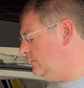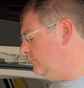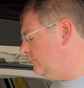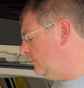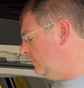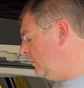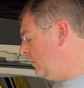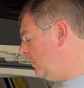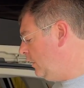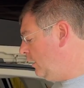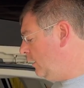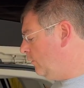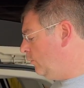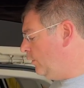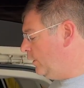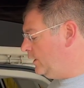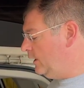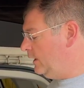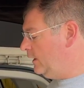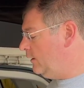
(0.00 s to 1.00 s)
So we're
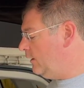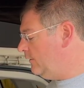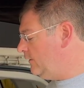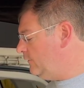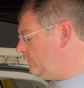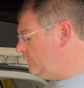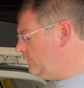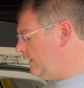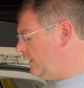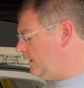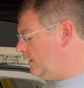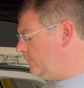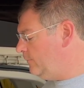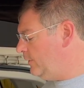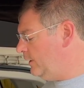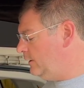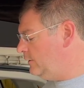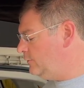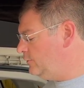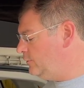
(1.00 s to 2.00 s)
going to get all this set up
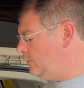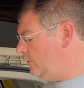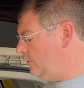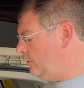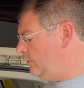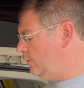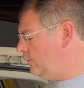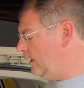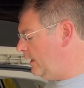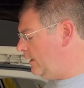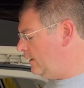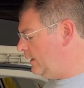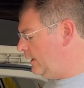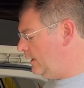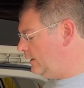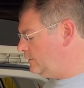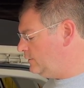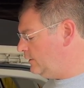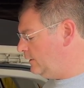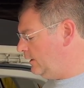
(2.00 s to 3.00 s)
and show you how to
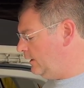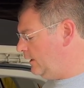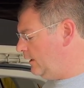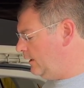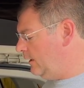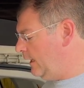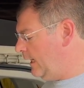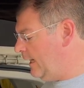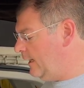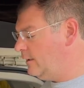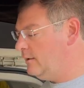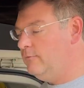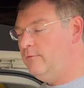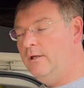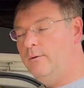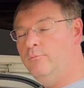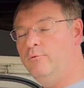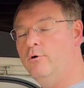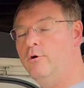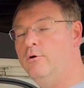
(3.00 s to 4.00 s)
actually
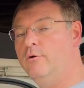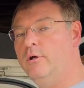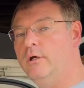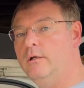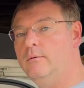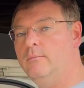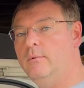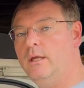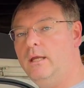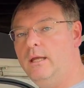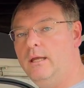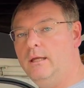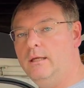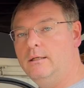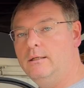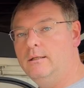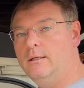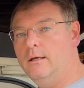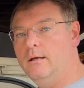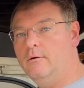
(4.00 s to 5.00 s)
activate, program,
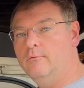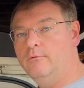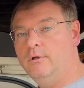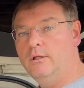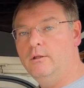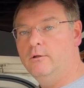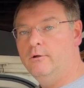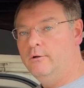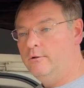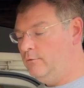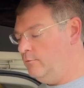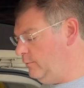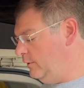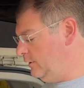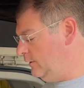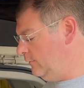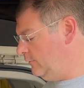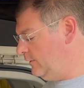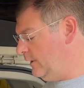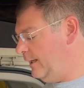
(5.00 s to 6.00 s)
and relearn with
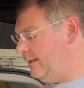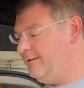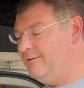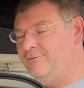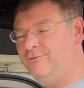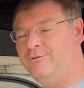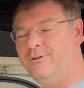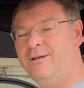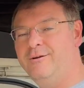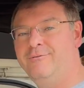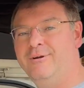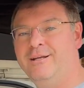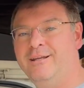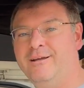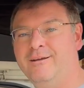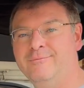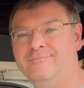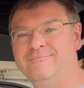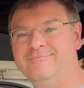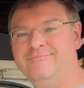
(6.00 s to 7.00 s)
this guy. Let's do that right now.